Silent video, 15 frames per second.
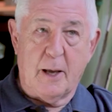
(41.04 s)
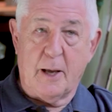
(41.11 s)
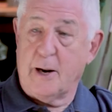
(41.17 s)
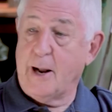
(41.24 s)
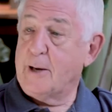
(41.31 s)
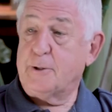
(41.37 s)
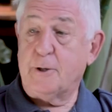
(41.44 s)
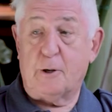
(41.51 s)
It
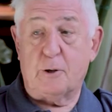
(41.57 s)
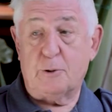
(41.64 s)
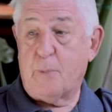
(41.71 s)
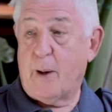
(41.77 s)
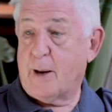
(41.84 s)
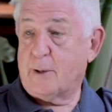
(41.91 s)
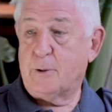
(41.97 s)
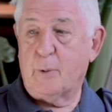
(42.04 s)
actually goes
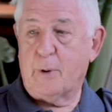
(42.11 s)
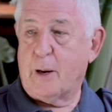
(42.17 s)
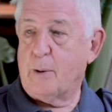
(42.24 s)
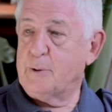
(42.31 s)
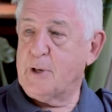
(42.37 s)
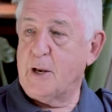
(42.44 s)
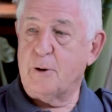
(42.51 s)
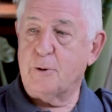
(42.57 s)
back to when I
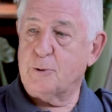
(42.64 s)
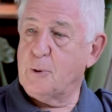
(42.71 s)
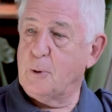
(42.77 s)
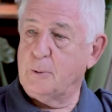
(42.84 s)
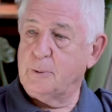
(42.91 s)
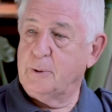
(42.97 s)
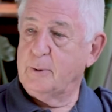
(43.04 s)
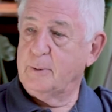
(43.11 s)
was eight years
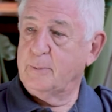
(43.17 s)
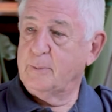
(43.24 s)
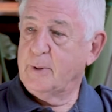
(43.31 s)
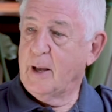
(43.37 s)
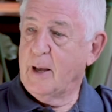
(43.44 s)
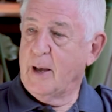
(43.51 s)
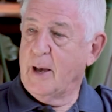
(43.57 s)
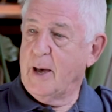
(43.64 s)
old
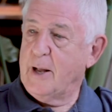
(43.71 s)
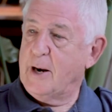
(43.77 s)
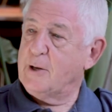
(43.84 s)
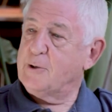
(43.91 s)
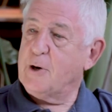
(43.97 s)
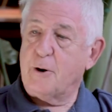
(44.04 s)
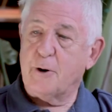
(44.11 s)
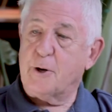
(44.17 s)
and I
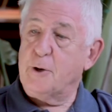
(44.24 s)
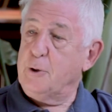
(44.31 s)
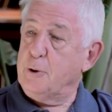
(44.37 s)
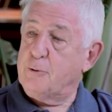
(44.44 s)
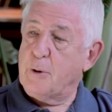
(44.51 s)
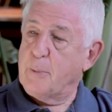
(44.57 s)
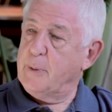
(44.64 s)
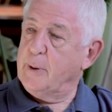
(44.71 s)
started canoe
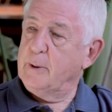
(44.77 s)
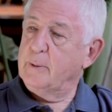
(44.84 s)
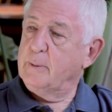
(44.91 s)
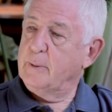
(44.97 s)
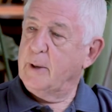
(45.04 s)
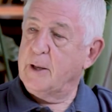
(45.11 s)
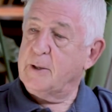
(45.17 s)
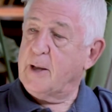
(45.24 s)

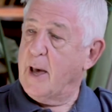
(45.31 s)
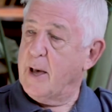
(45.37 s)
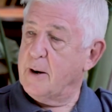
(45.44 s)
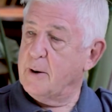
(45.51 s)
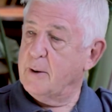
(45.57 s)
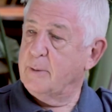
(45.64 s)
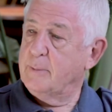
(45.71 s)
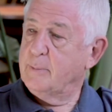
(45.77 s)
tripping in
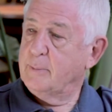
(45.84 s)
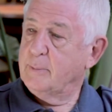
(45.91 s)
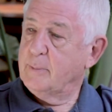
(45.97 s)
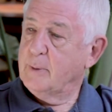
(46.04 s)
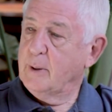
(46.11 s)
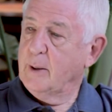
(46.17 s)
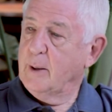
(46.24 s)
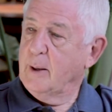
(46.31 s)
Canada.
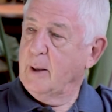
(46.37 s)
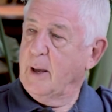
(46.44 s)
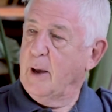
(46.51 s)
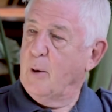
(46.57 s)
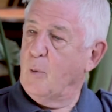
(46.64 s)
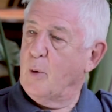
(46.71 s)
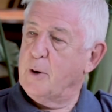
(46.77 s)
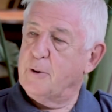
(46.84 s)

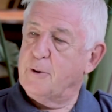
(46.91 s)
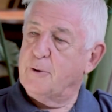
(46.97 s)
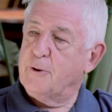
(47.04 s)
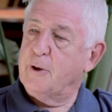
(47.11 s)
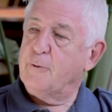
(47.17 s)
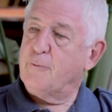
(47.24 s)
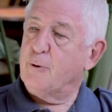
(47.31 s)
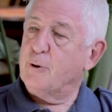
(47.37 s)
And one of the
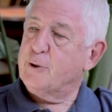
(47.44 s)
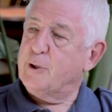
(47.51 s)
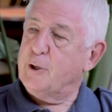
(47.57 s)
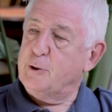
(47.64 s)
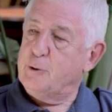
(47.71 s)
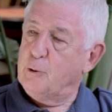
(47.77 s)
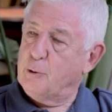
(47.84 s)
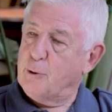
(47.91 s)
th first
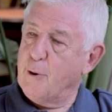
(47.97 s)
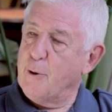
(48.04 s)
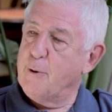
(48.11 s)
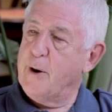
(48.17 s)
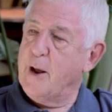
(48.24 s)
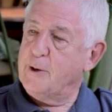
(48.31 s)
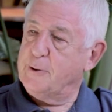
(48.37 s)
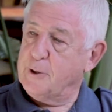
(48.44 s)
things you
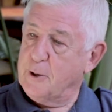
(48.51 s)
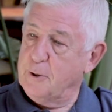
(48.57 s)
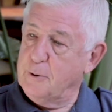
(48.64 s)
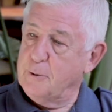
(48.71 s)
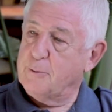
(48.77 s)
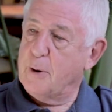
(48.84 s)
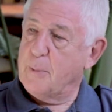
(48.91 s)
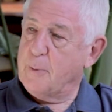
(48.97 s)
learn as a
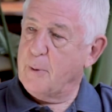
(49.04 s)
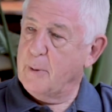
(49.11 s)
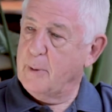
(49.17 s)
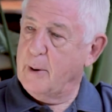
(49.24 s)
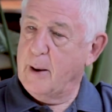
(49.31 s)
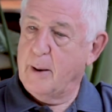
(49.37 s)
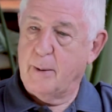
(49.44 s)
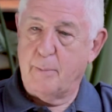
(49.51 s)
canoe tripper,
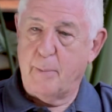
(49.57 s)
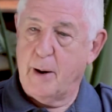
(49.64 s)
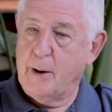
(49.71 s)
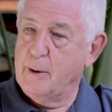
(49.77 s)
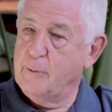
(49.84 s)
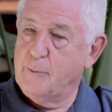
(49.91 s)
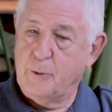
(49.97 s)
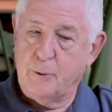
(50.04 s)
and
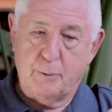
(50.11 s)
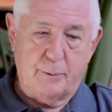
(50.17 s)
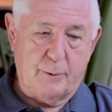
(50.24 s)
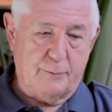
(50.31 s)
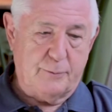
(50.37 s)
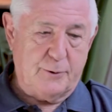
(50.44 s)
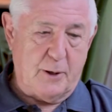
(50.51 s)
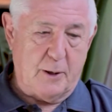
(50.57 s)
many of you
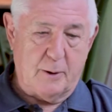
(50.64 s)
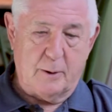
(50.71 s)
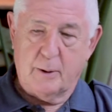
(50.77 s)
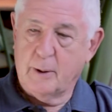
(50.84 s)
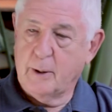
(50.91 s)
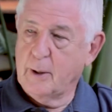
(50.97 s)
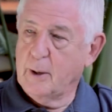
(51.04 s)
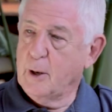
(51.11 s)
have seen it,
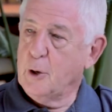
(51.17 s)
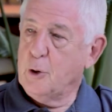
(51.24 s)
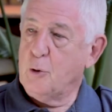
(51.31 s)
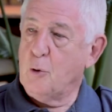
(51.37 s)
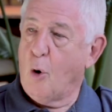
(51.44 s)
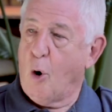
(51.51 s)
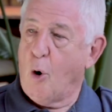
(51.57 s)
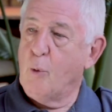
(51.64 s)
you
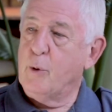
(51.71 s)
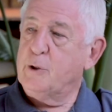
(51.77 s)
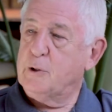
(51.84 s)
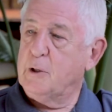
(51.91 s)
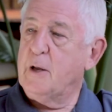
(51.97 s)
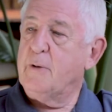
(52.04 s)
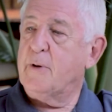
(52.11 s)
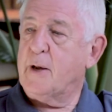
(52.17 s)
always
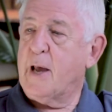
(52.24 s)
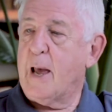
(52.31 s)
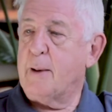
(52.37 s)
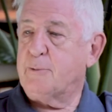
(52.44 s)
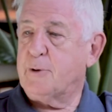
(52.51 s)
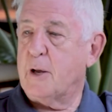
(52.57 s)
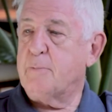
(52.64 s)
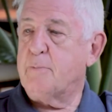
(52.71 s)
leave a
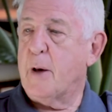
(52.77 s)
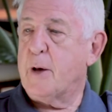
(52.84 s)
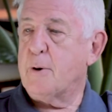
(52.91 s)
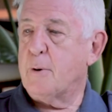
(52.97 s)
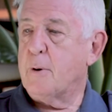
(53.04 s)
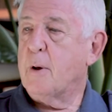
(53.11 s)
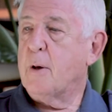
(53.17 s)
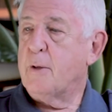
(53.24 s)
campsite
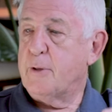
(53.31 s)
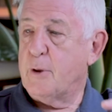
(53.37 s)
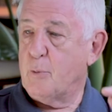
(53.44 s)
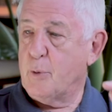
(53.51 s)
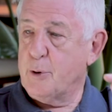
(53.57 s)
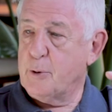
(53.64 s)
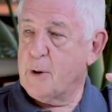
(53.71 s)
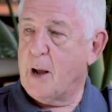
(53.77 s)
better than
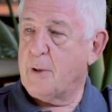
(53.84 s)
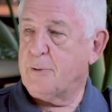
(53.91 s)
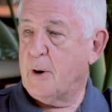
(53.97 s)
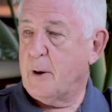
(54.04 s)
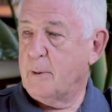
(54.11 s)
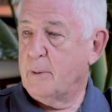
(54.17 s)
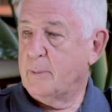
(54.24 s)
when you got there.